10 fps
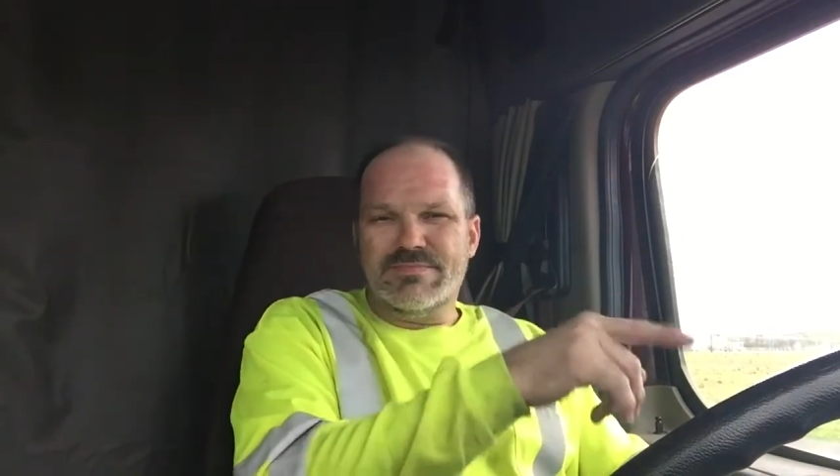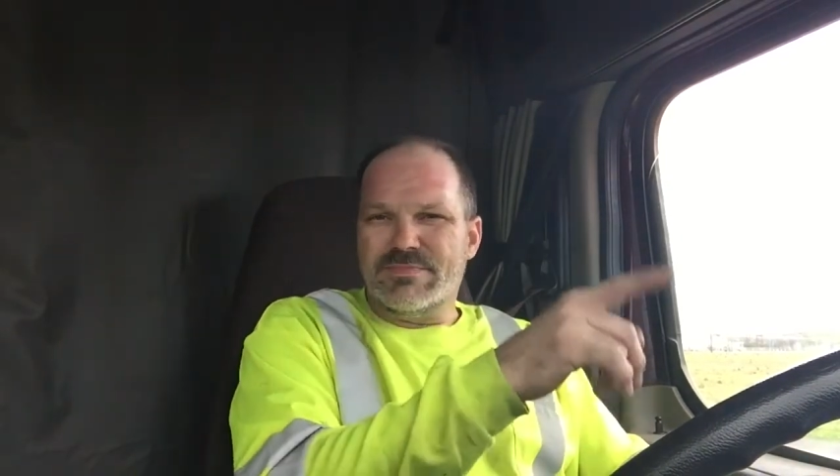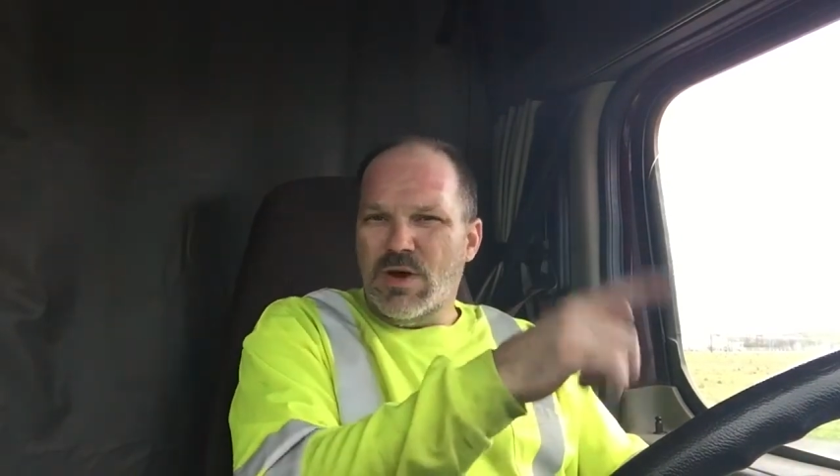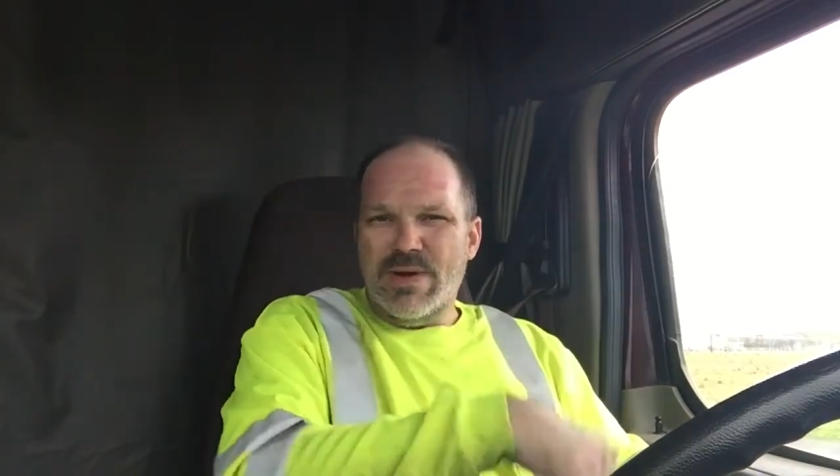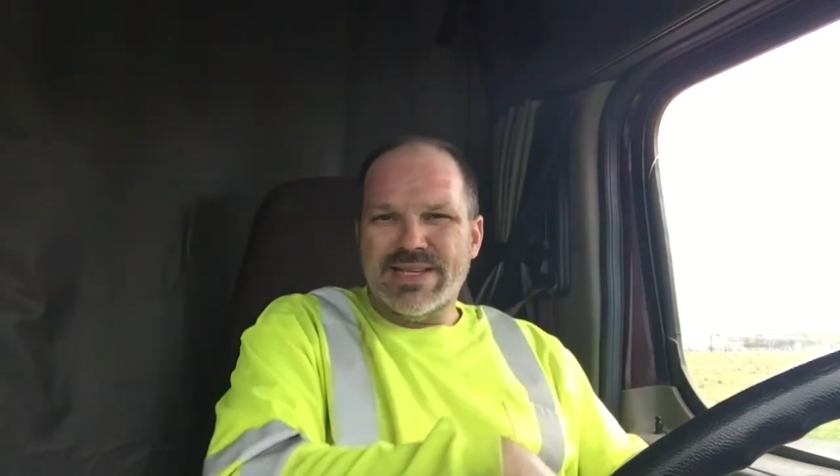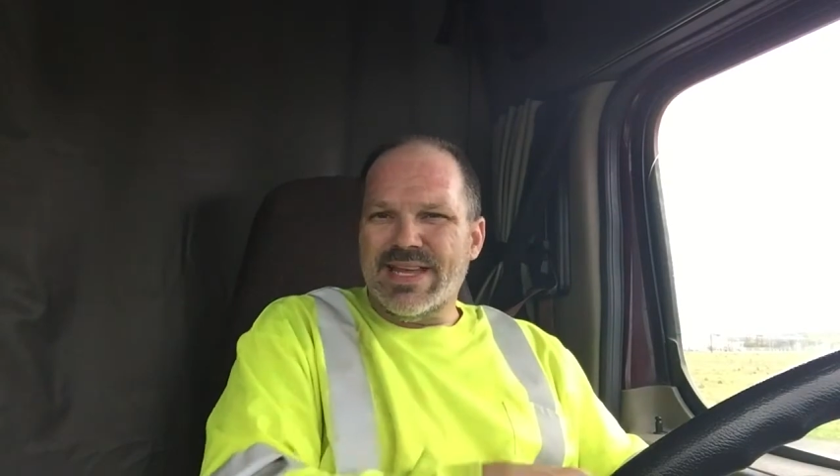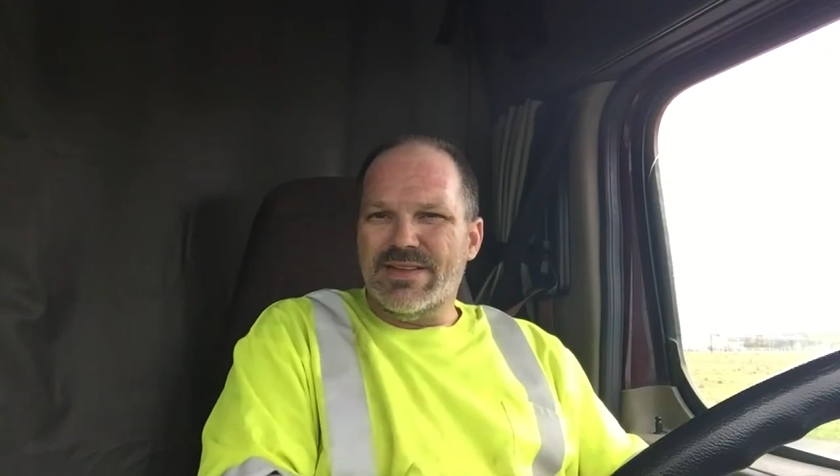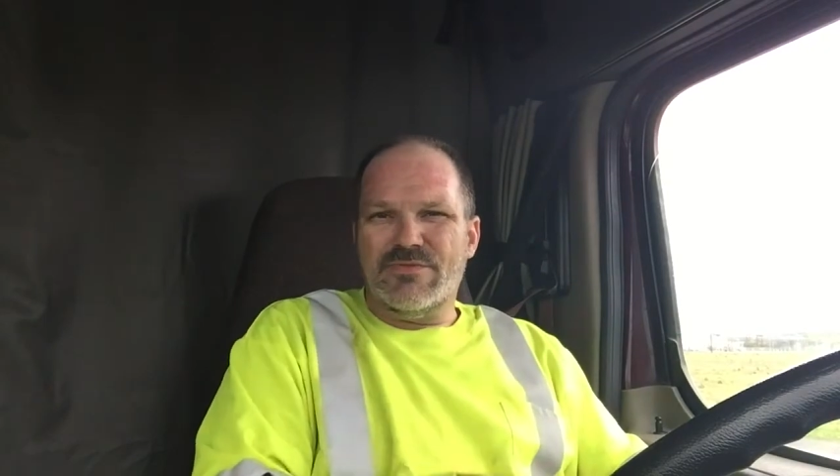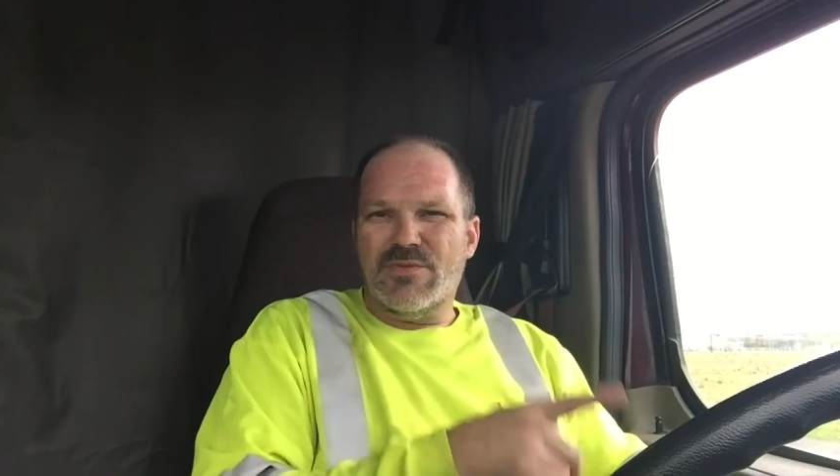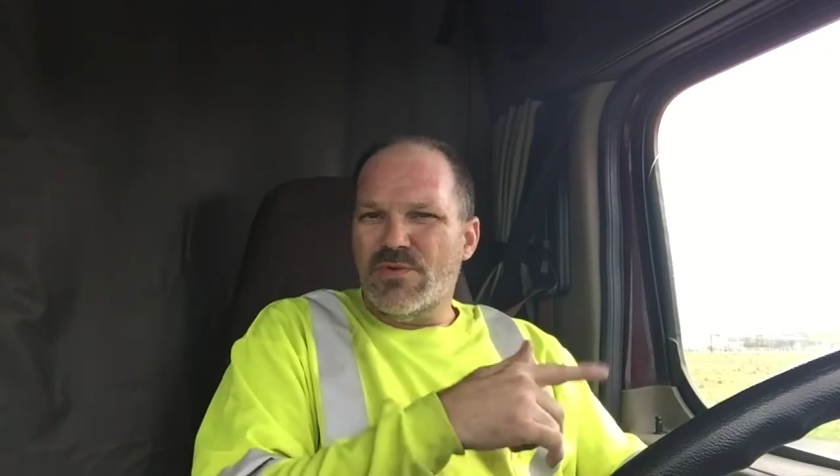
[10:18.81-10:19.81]
go back down
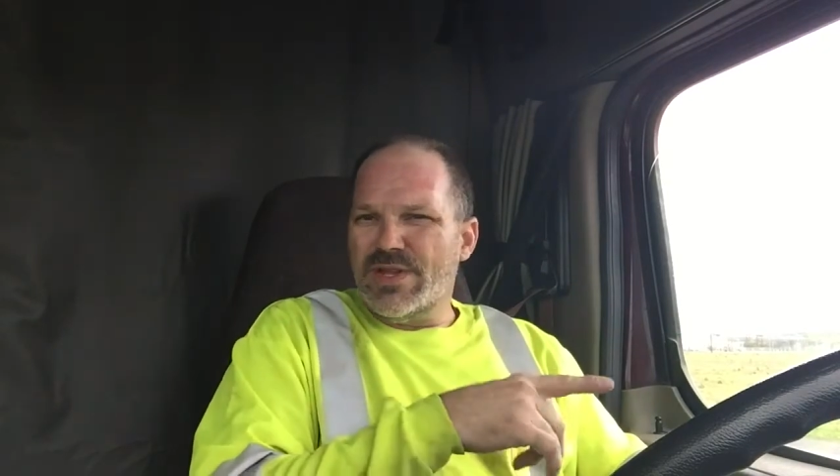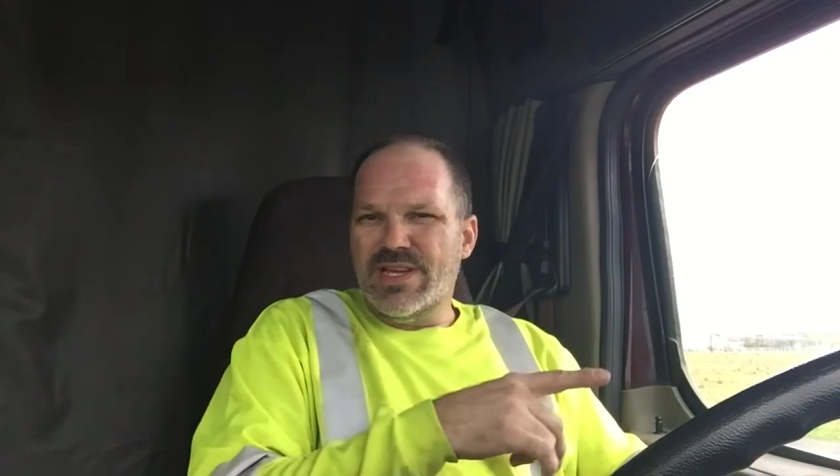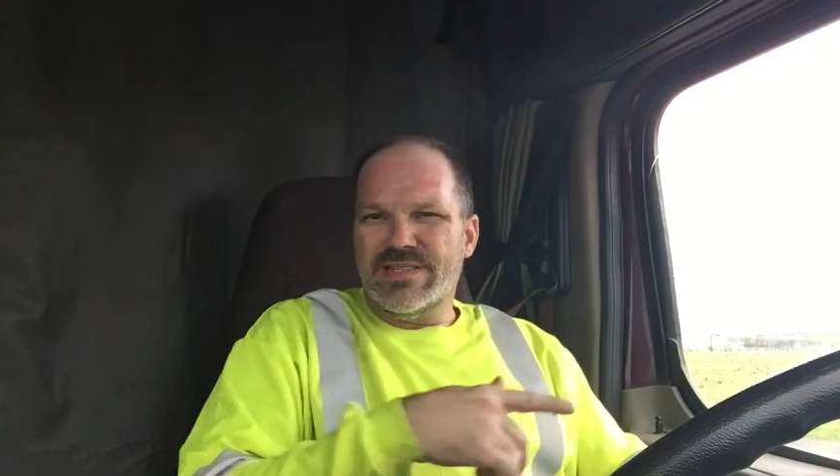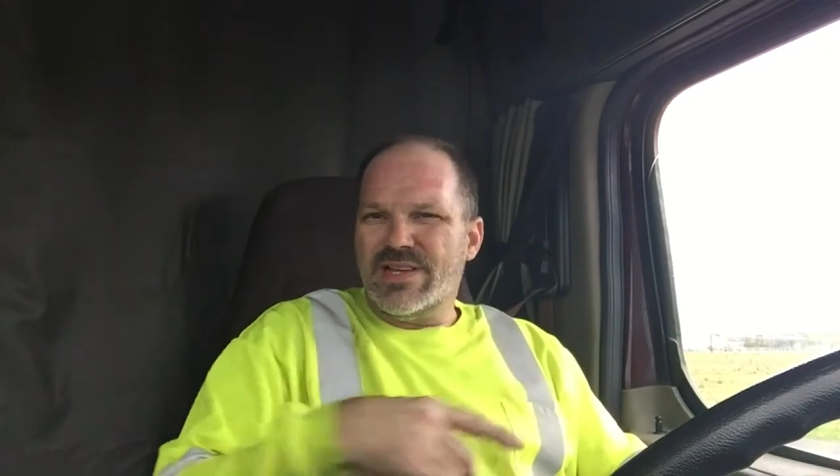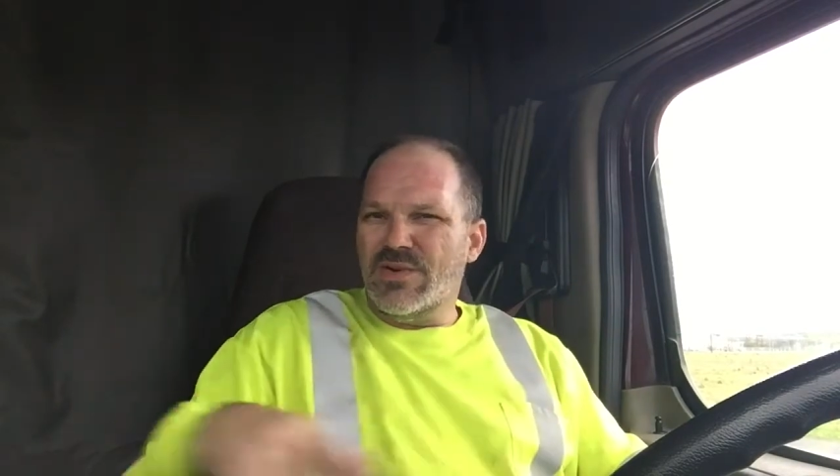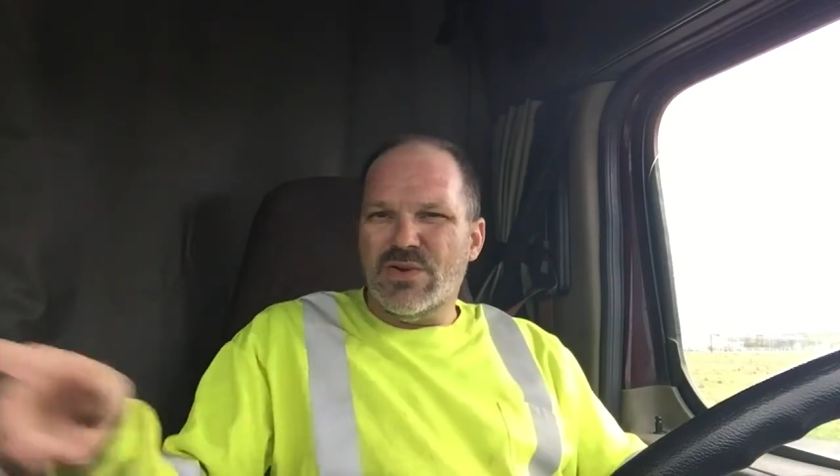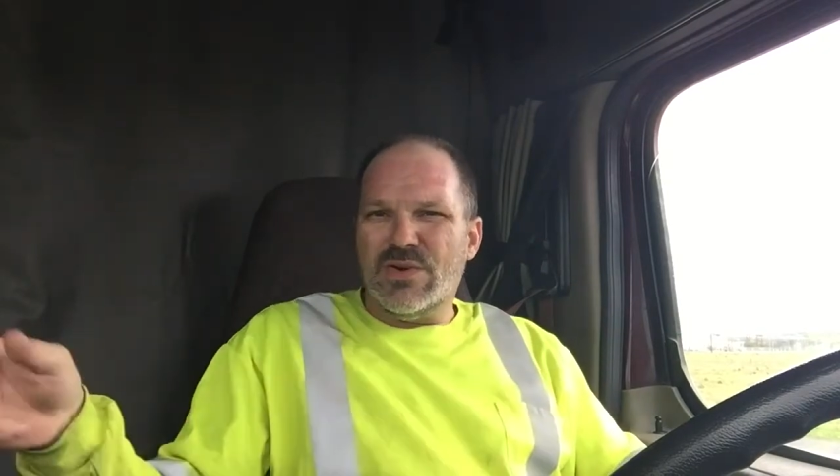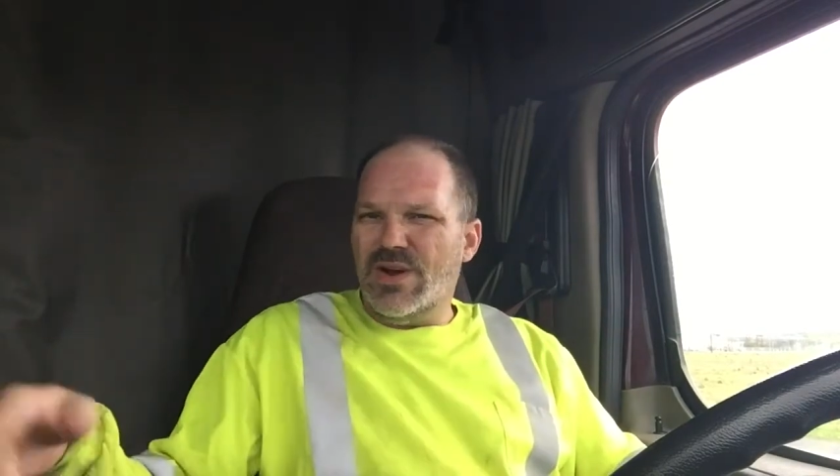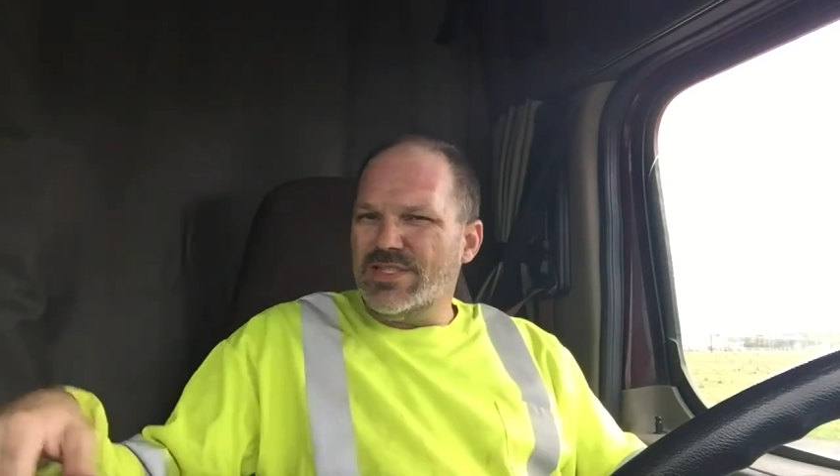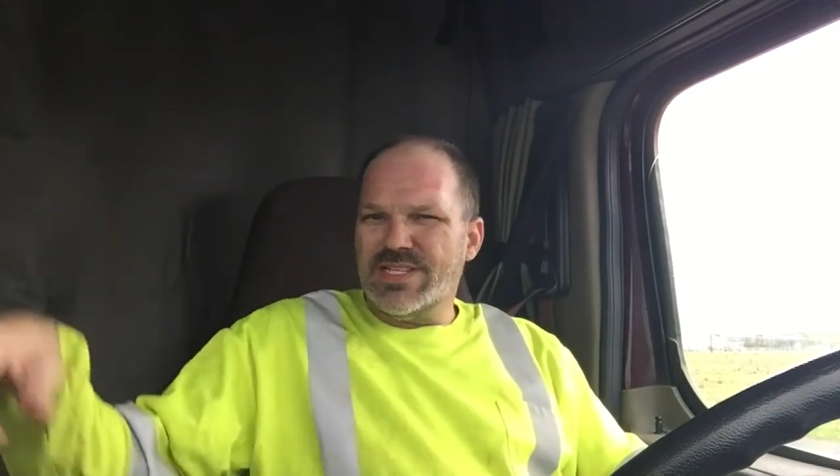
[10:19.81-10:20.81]
to 40 and then go
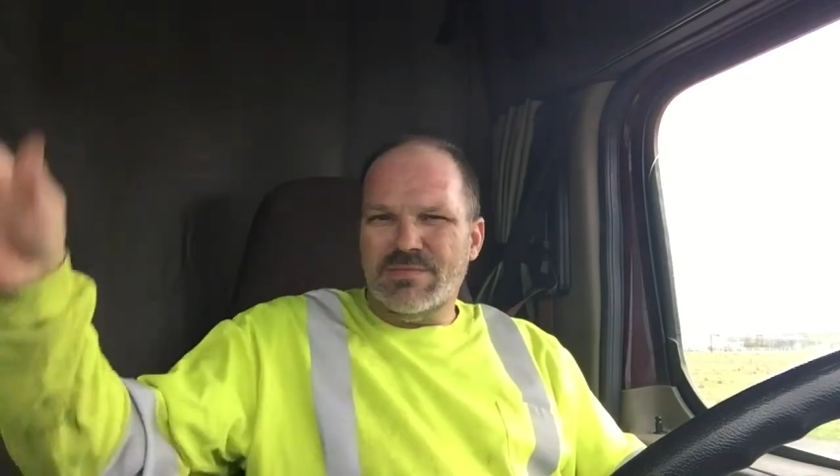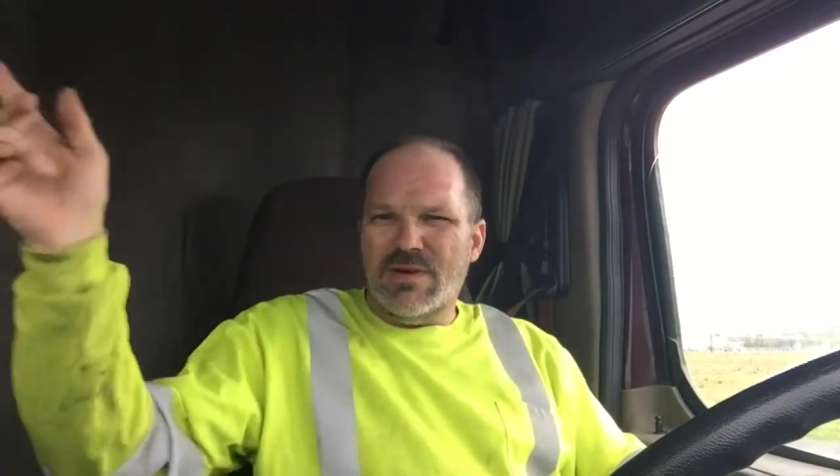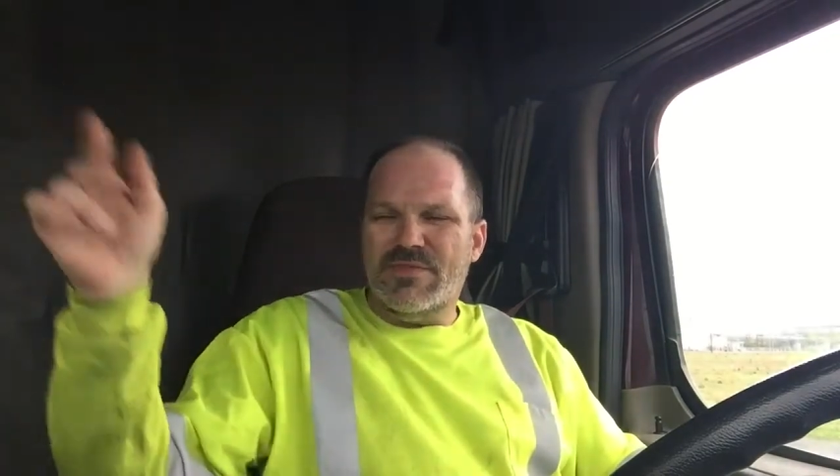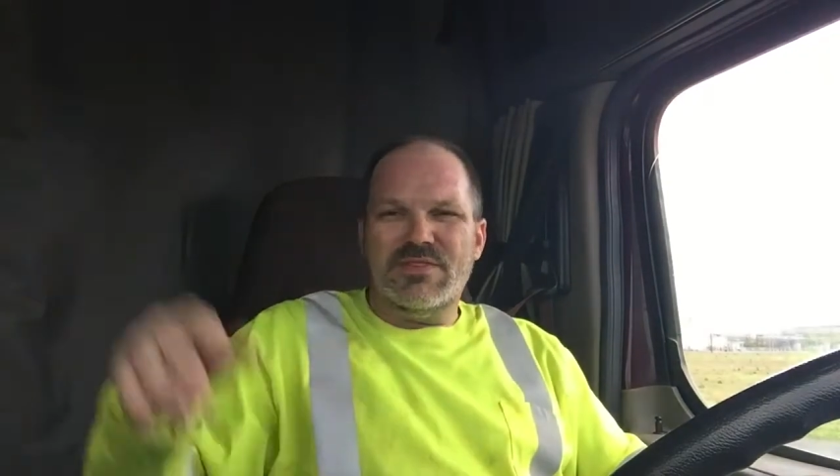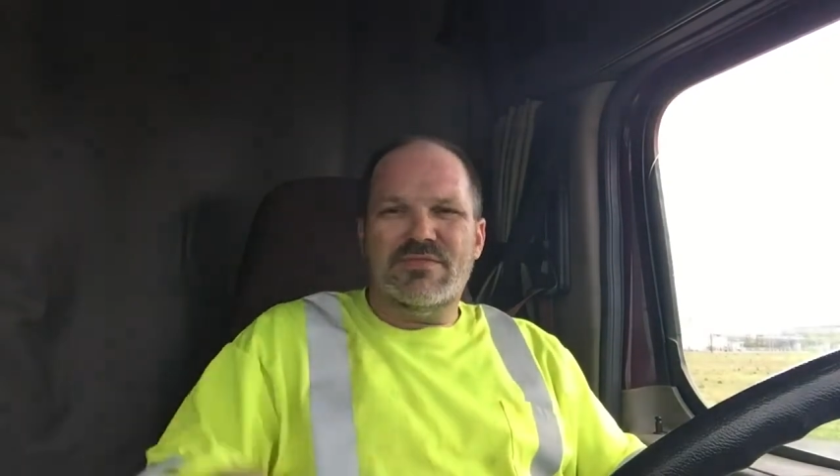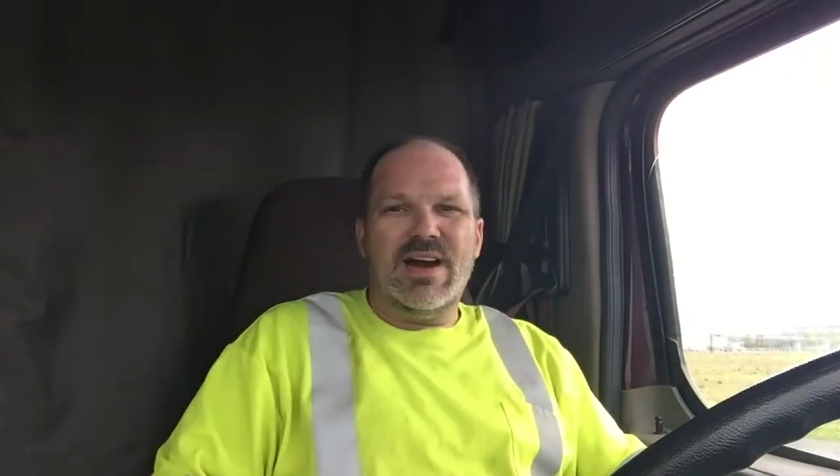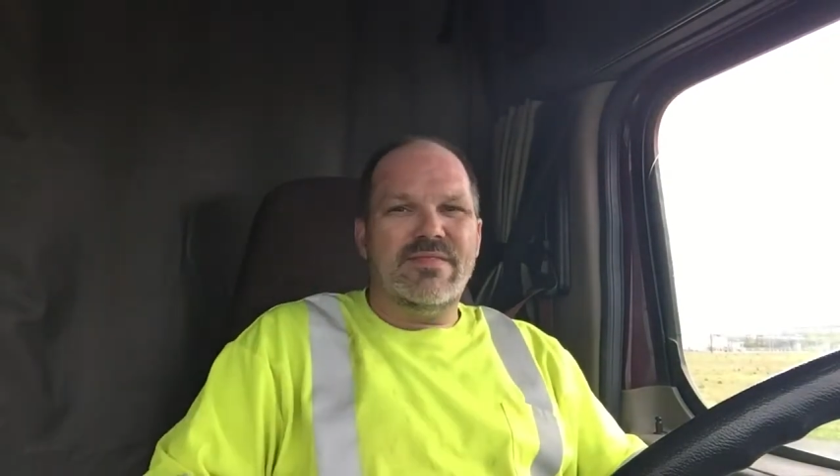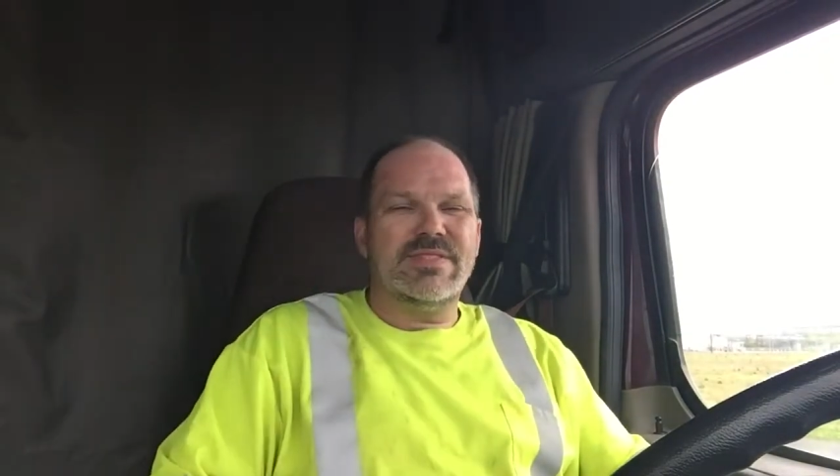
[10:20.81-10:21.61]
across and come up 55,